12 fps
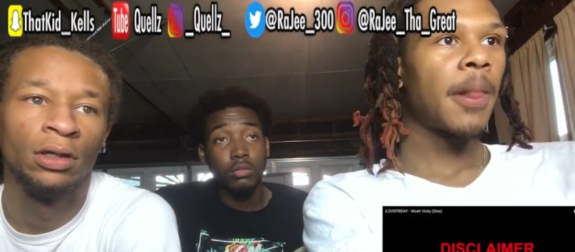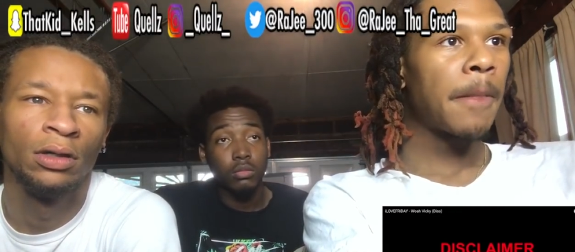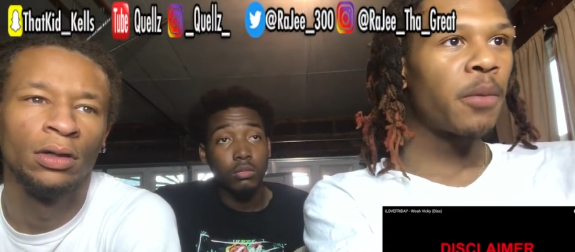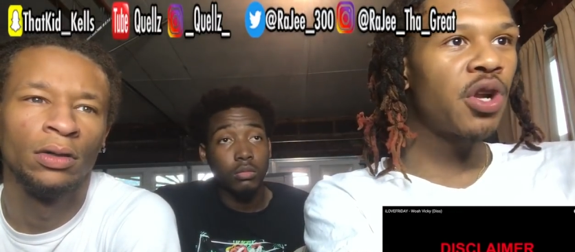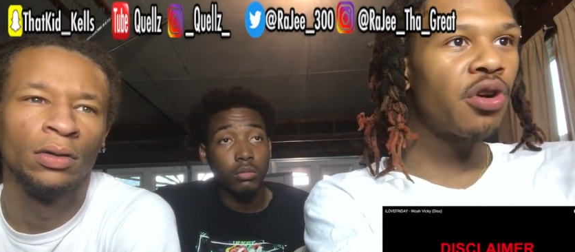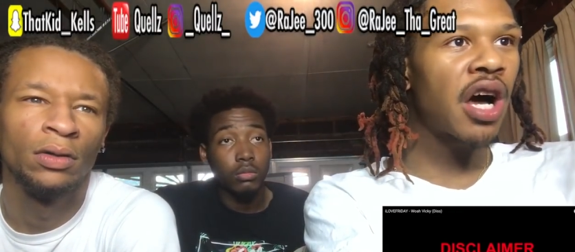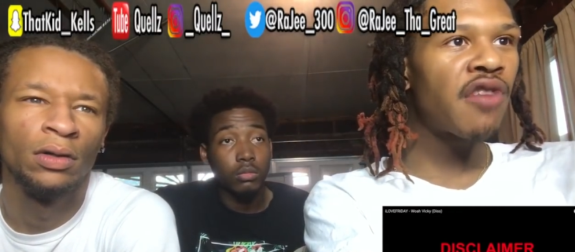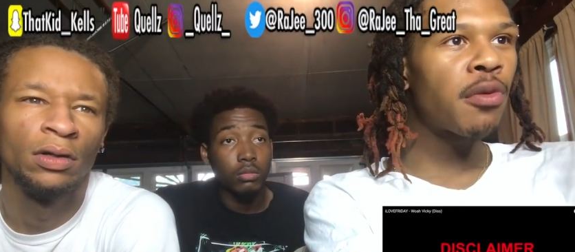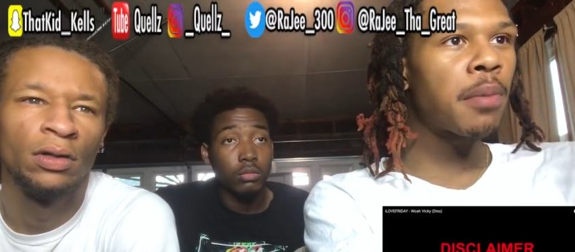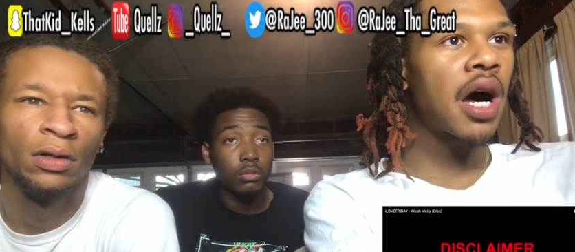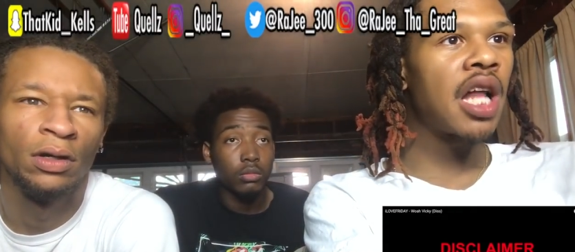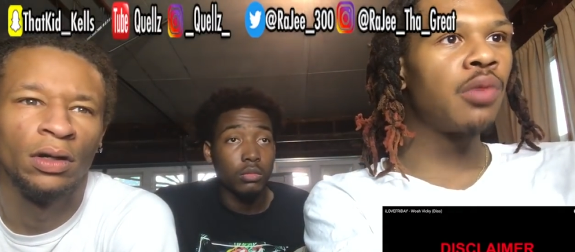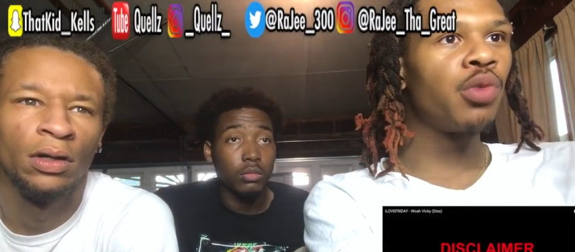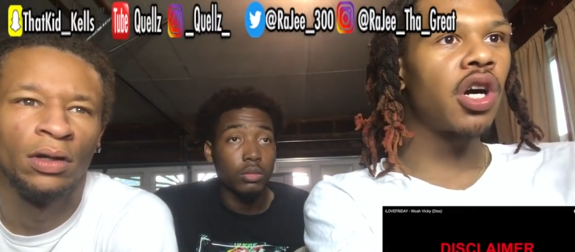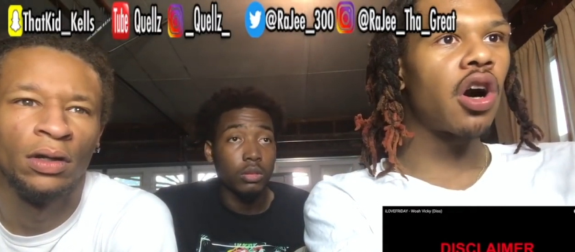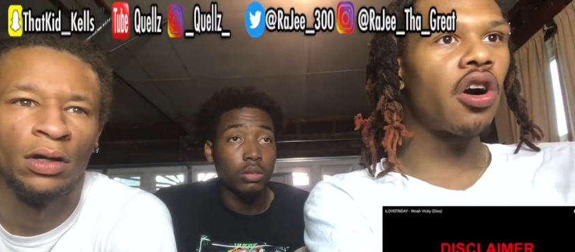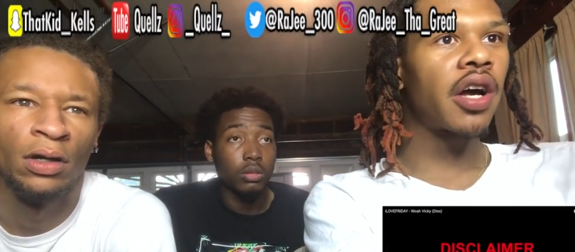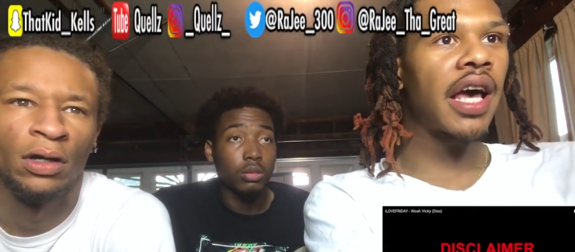Speaker 1: We don't have a problem with
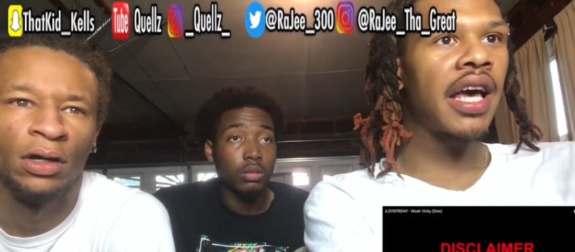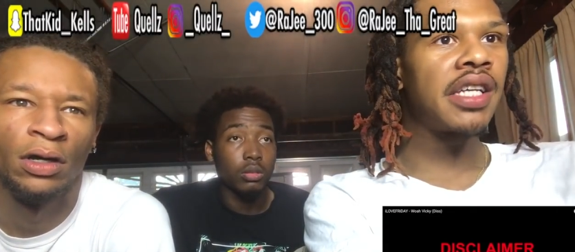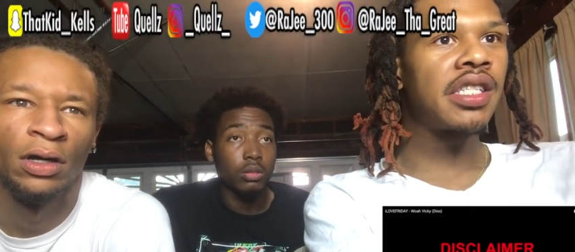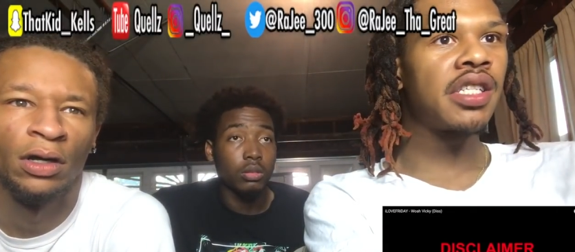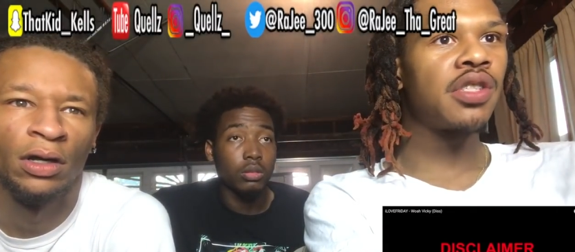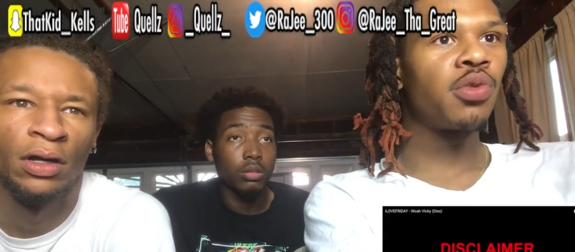Caucasians.